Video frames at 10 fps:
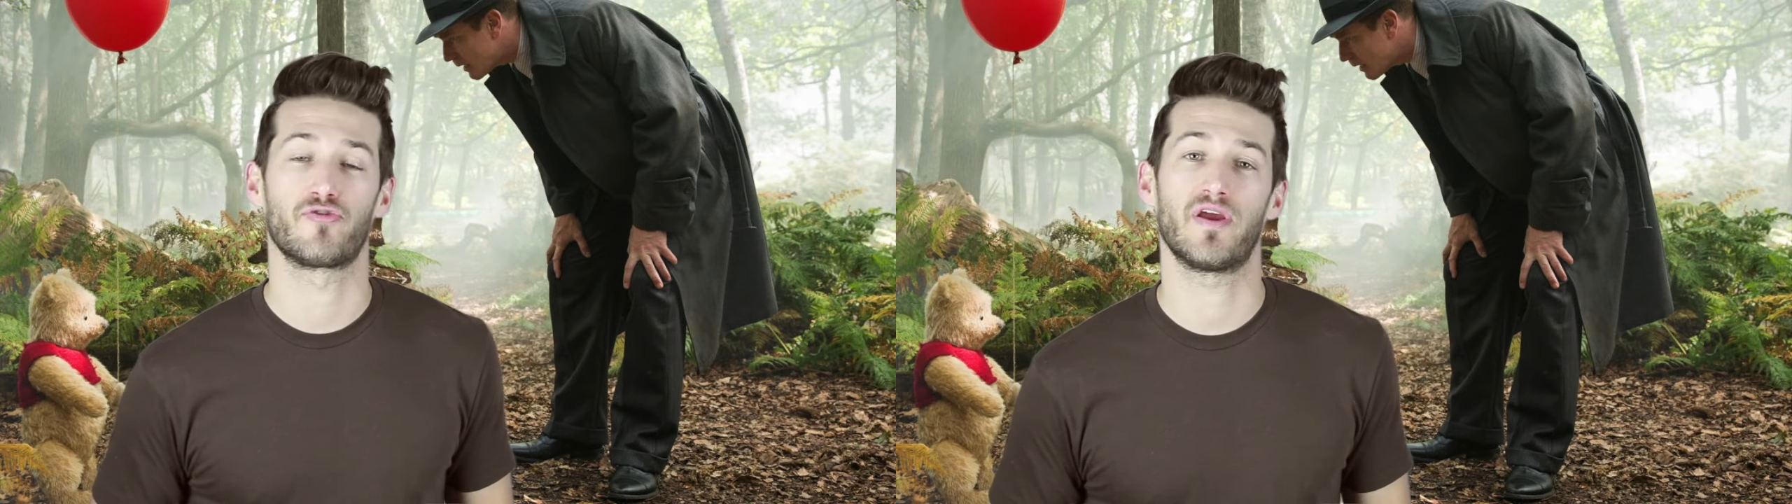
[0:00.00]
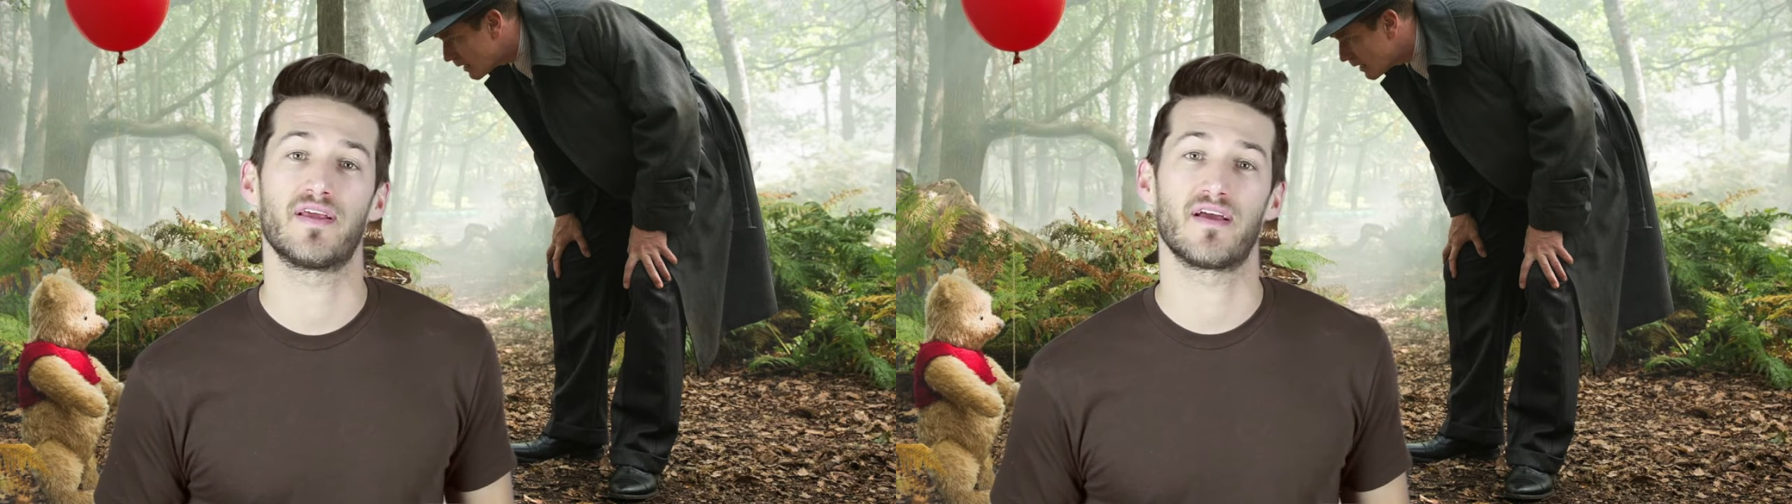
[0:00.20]
and
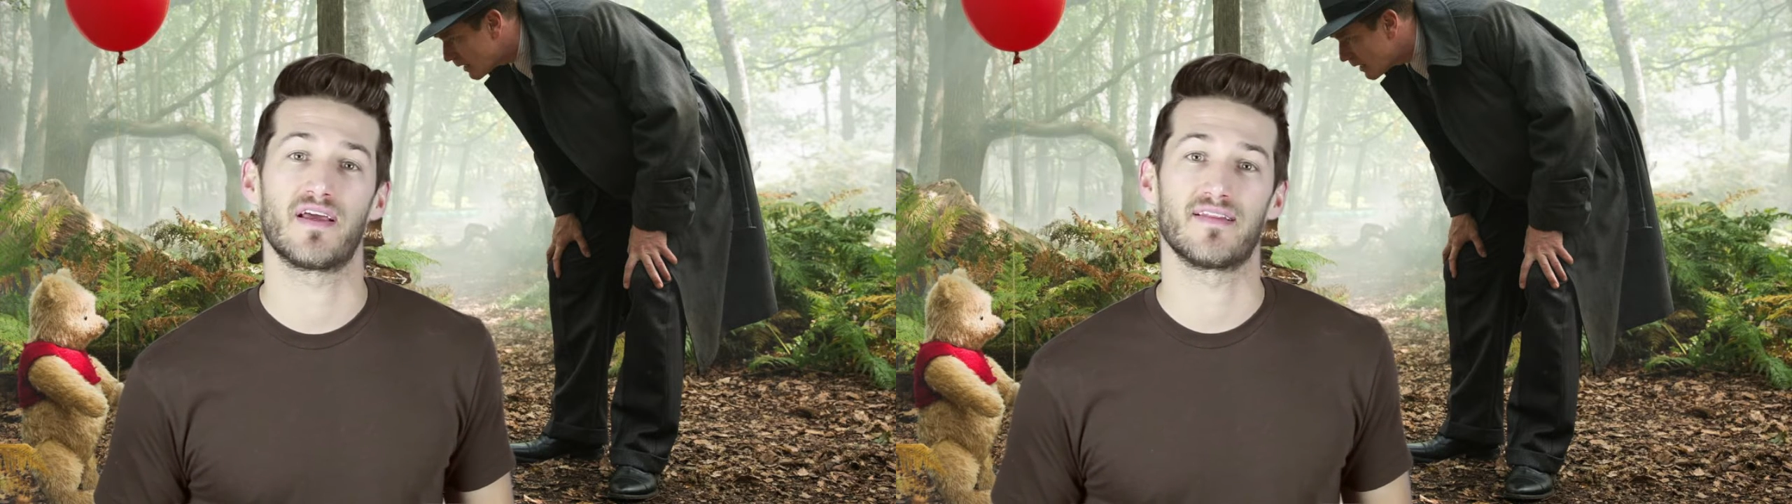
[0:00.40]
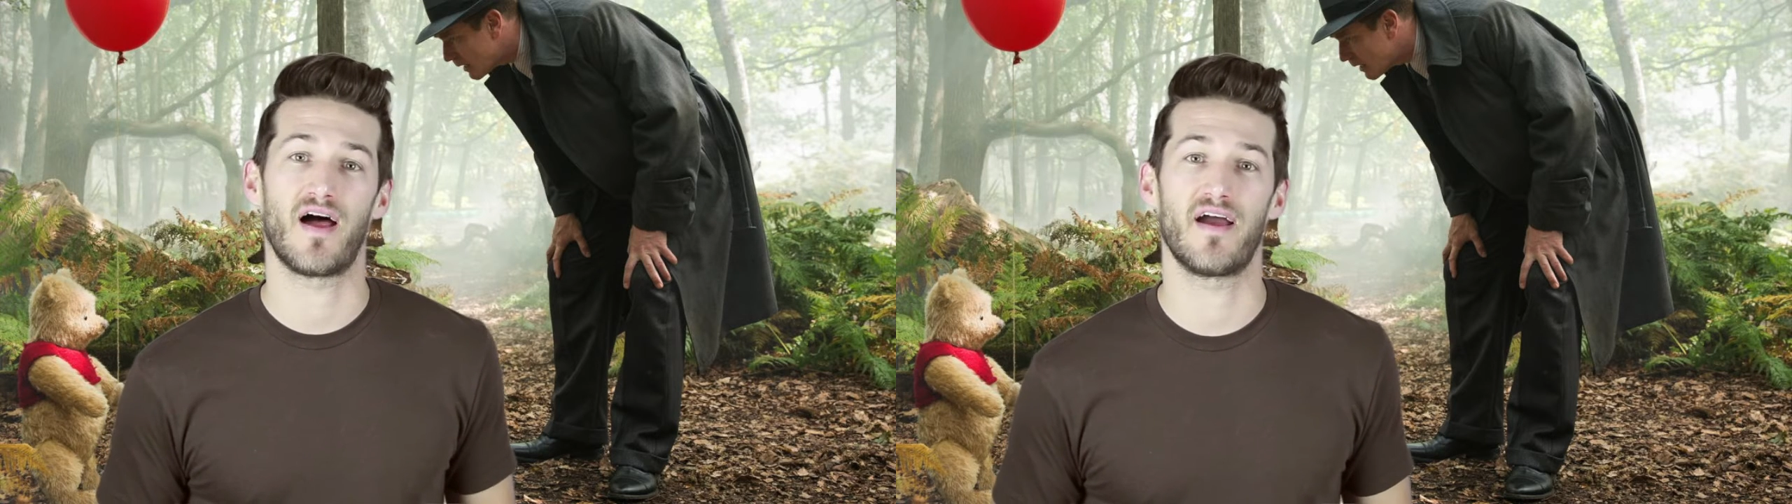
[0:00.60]
creating
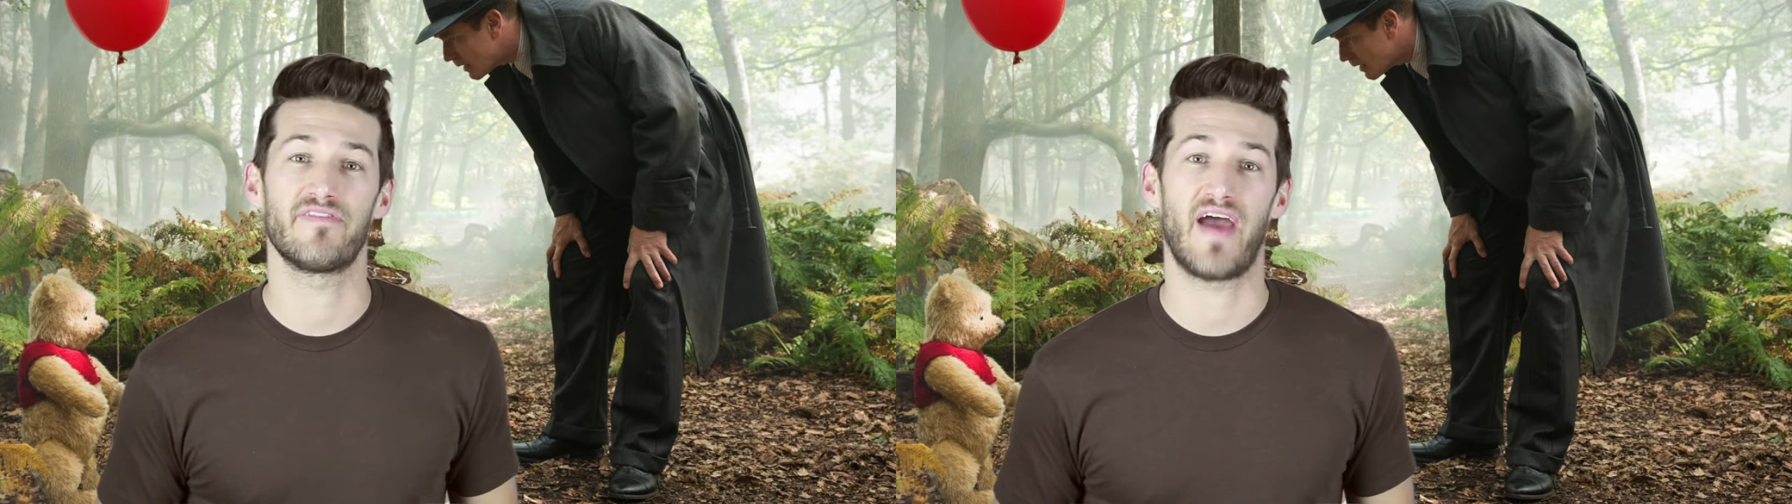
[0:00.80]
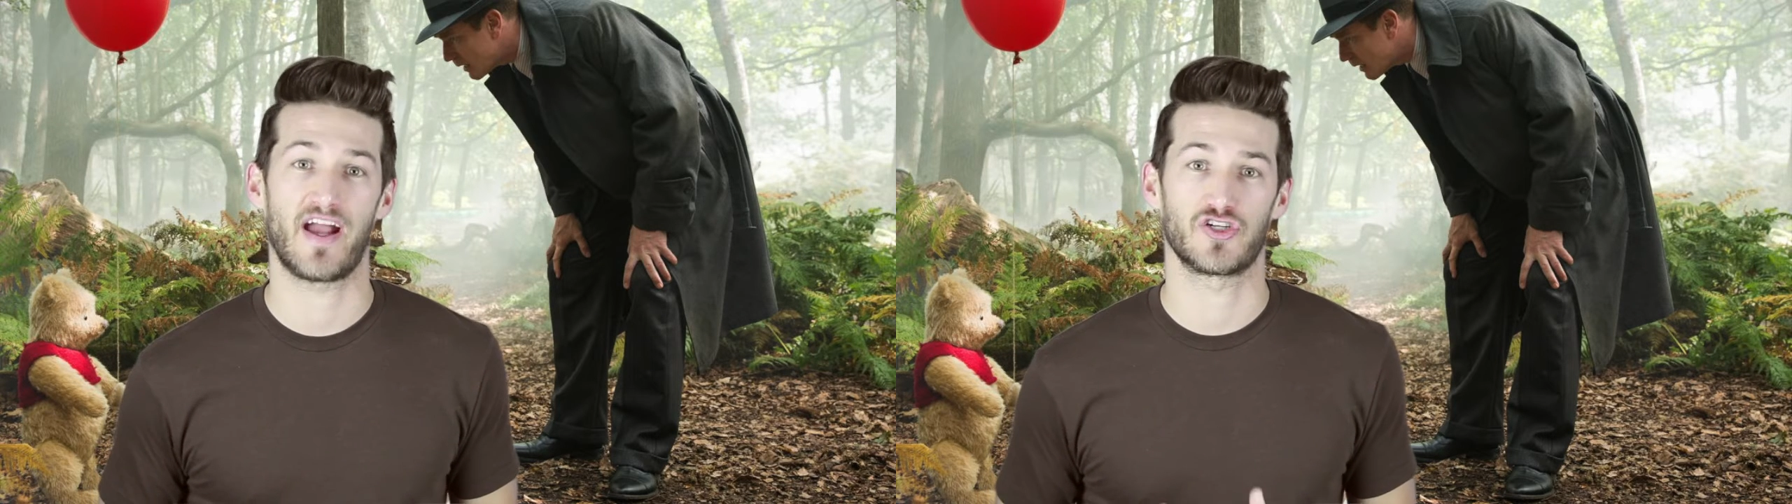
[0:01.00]
a
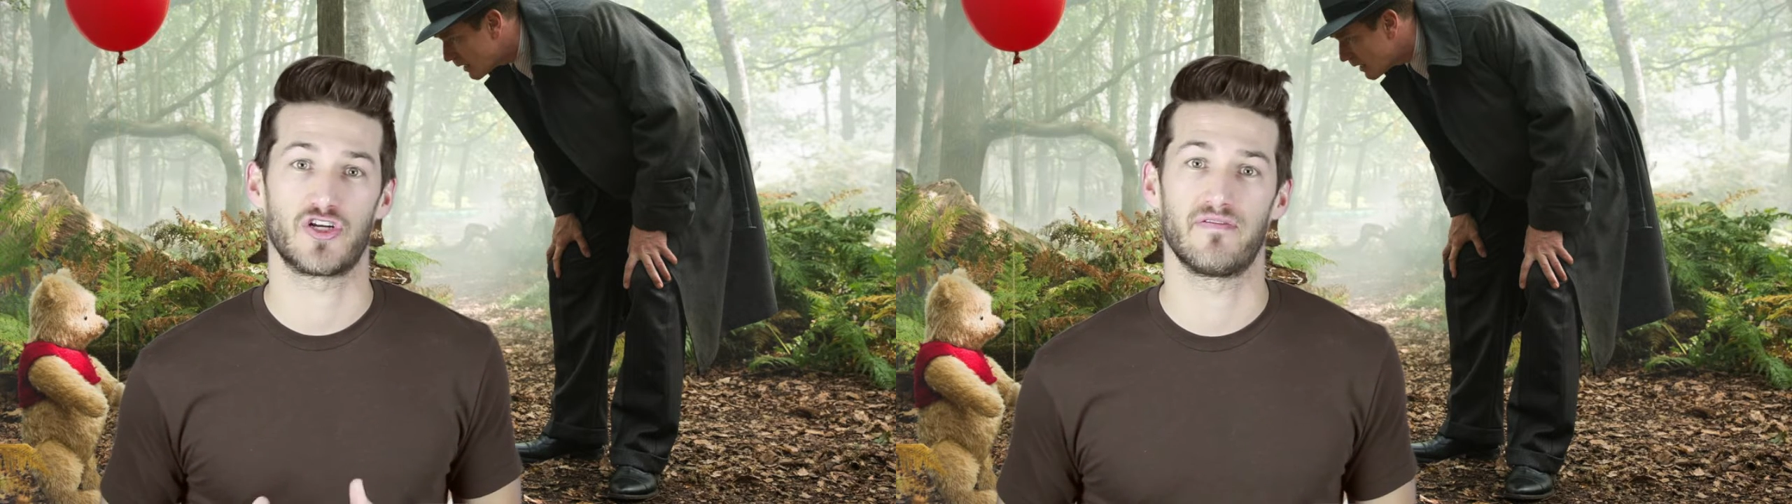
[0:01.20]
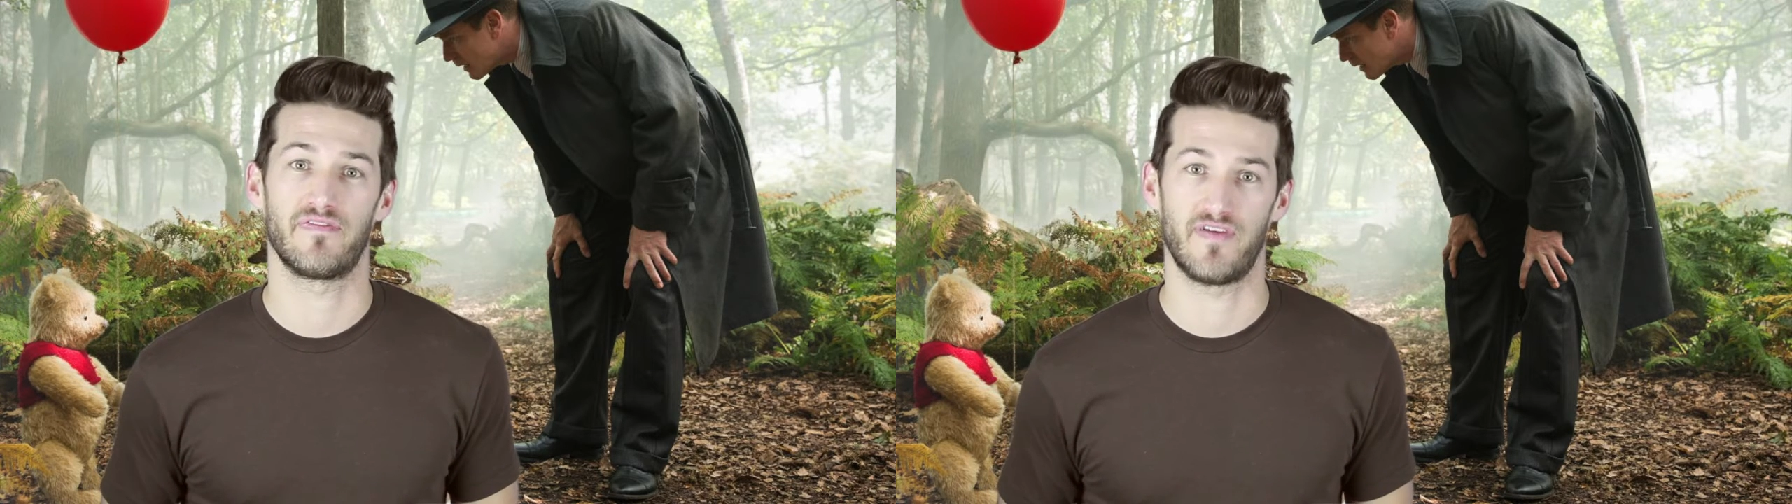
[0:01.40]
live
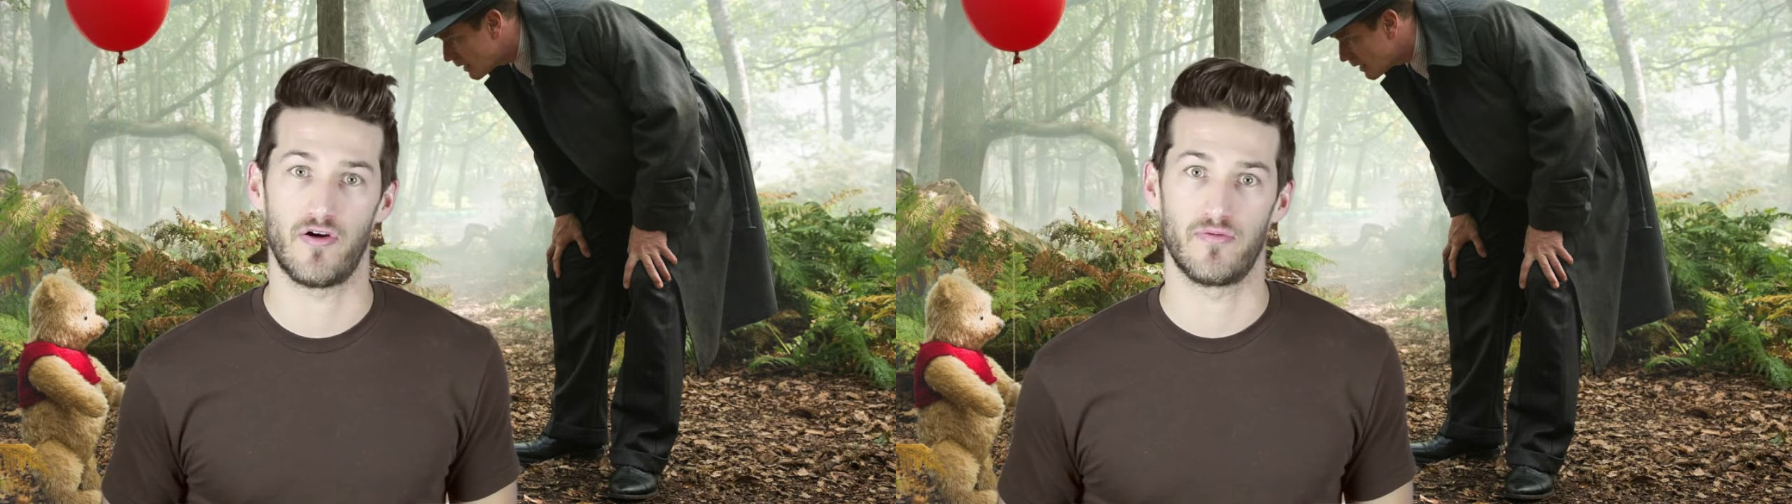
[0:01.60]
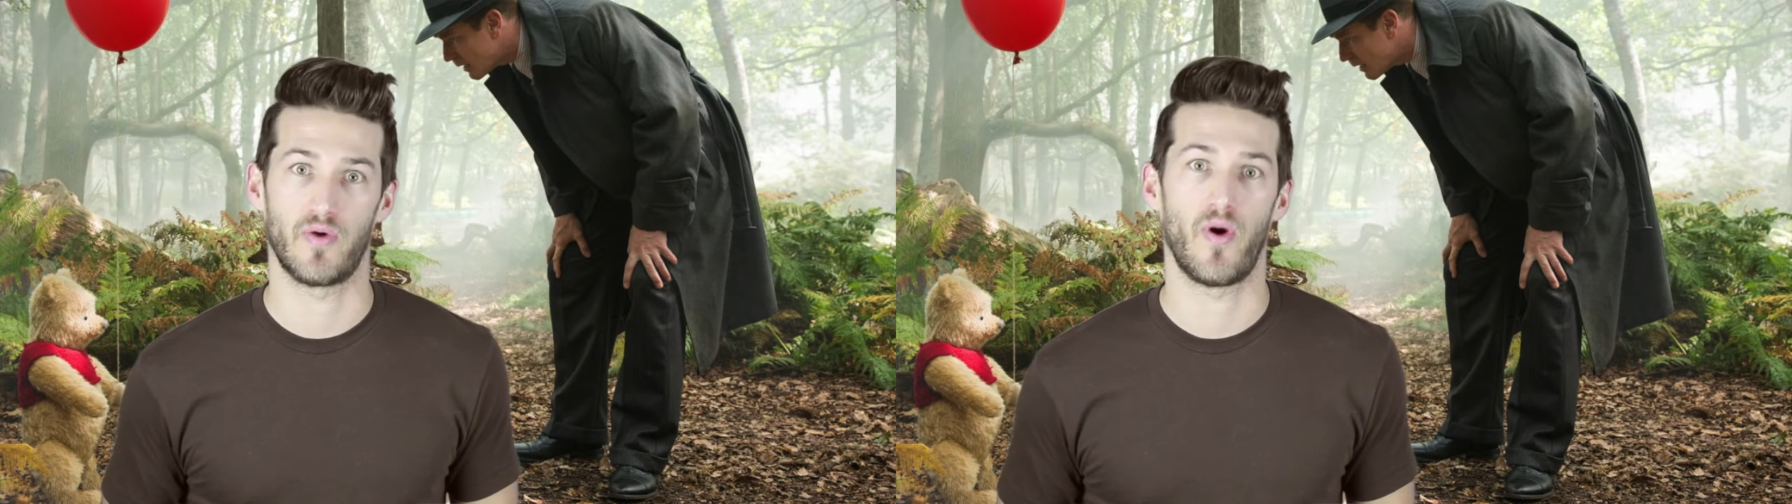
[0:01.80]
action film.